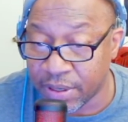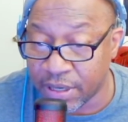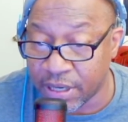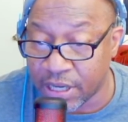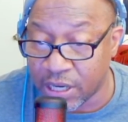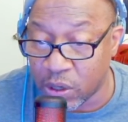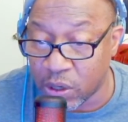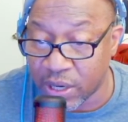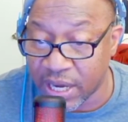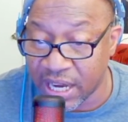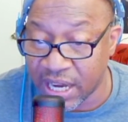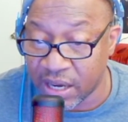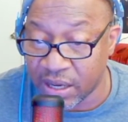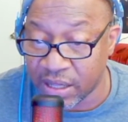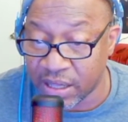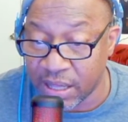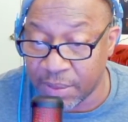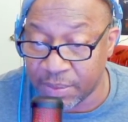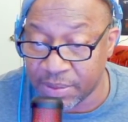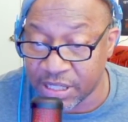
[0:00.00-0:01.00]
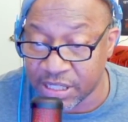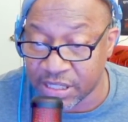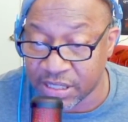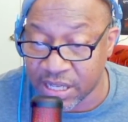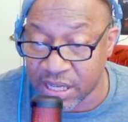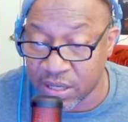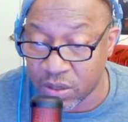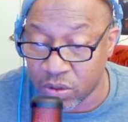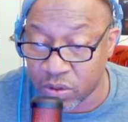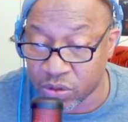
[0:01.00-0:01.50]
Okay, let me just
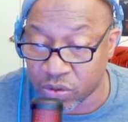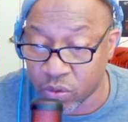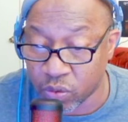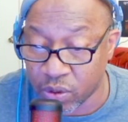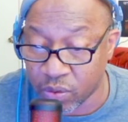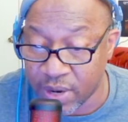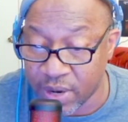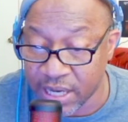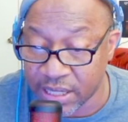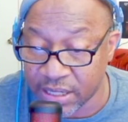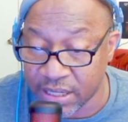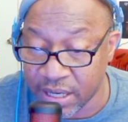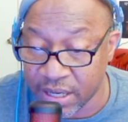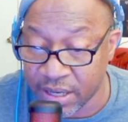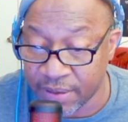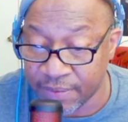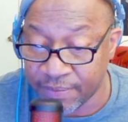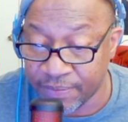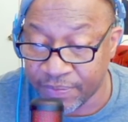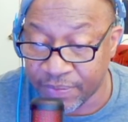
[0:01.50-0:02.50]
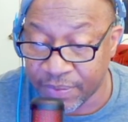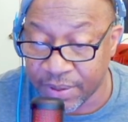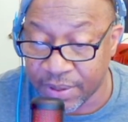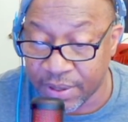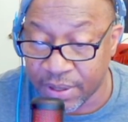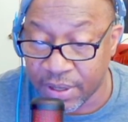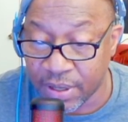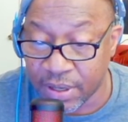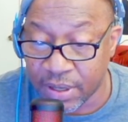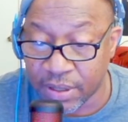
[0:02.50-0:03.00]
say those 3 right there.
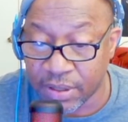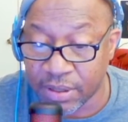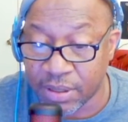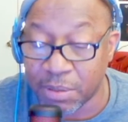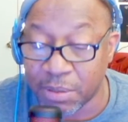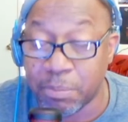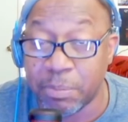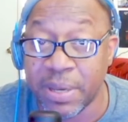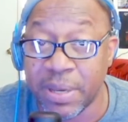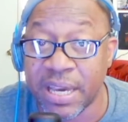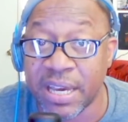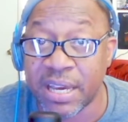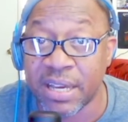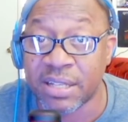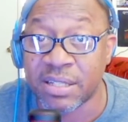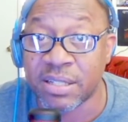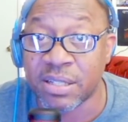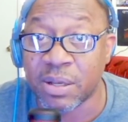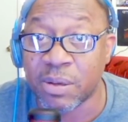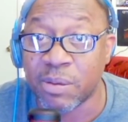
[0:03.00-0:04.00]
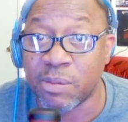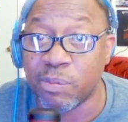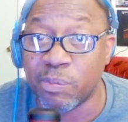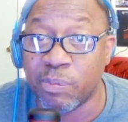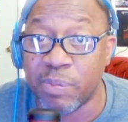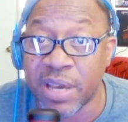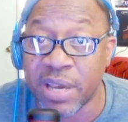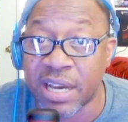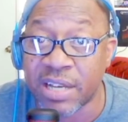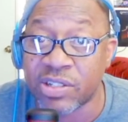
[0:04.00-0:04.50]
The biggest
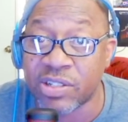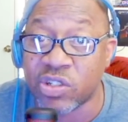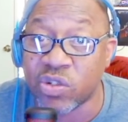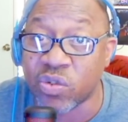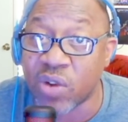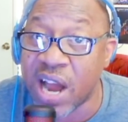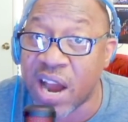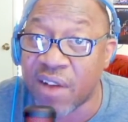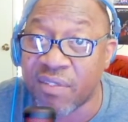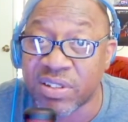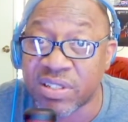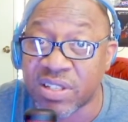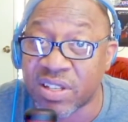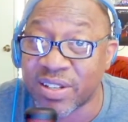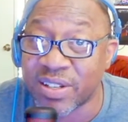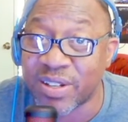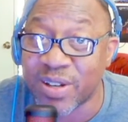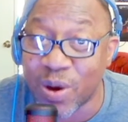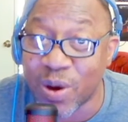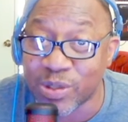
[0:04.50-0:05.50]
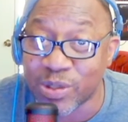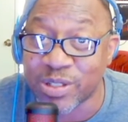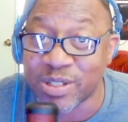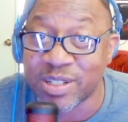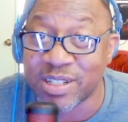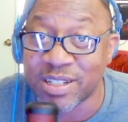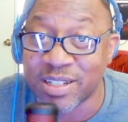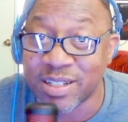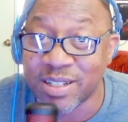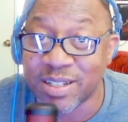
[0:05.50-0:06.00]
drivers of the
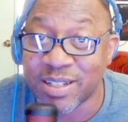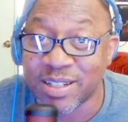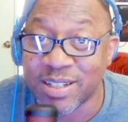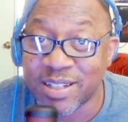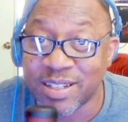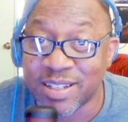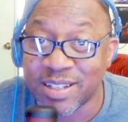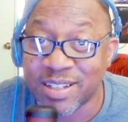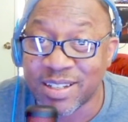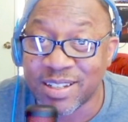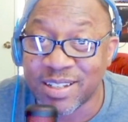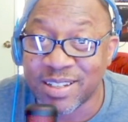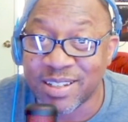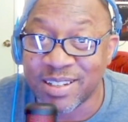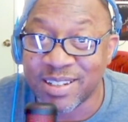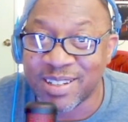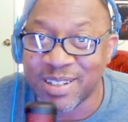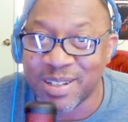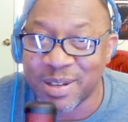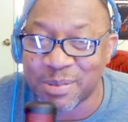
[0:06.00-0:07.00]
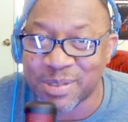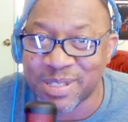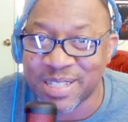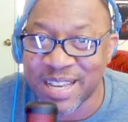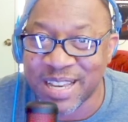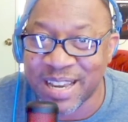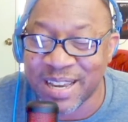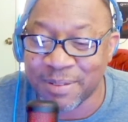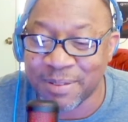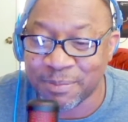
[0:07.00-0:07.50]
culture. You know what I'm
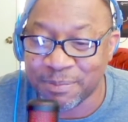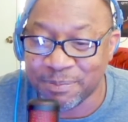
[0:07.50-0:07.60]
saying?